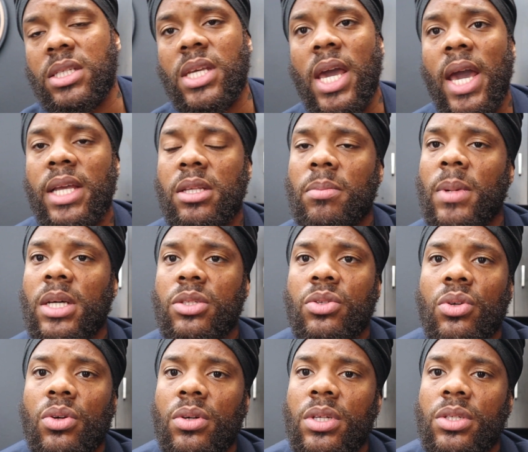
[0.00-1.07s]
tagged in my
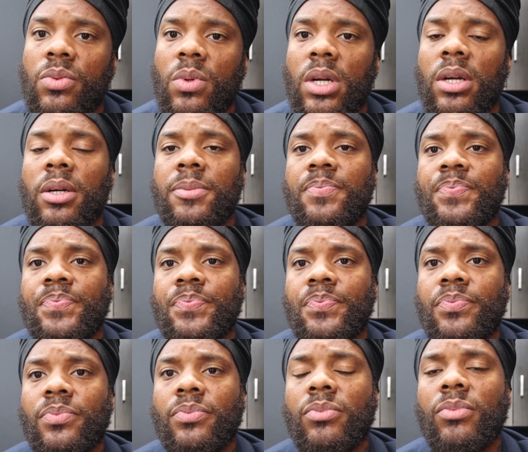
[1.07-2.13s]
story as well.
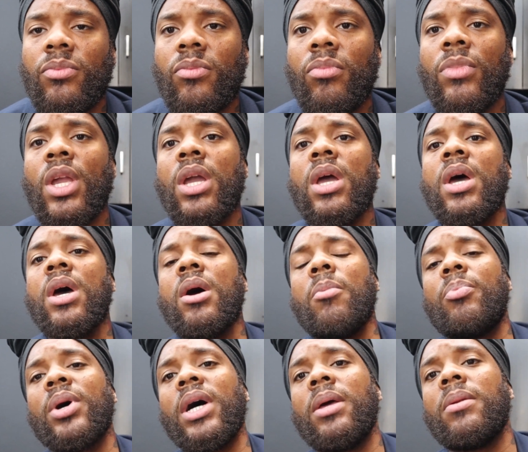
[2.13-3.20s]

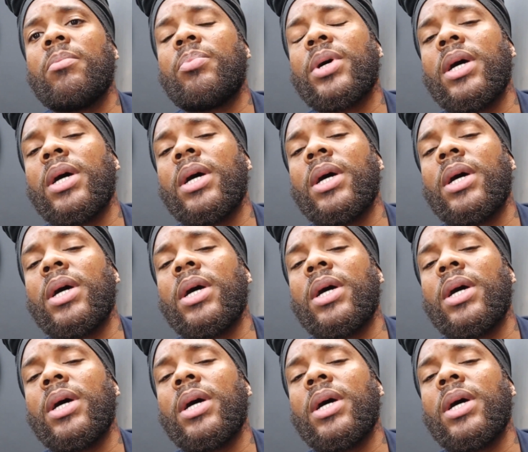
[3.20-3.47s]
But